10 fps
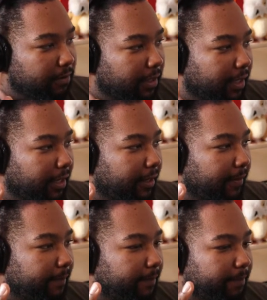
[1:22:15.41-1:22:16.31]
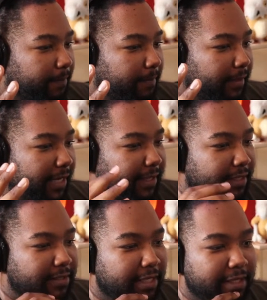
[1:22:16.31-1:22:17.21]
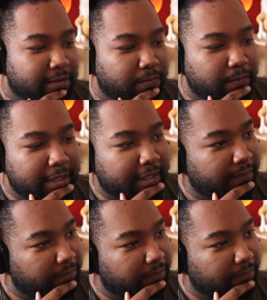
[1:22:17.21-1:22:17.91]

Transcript: I think it's really,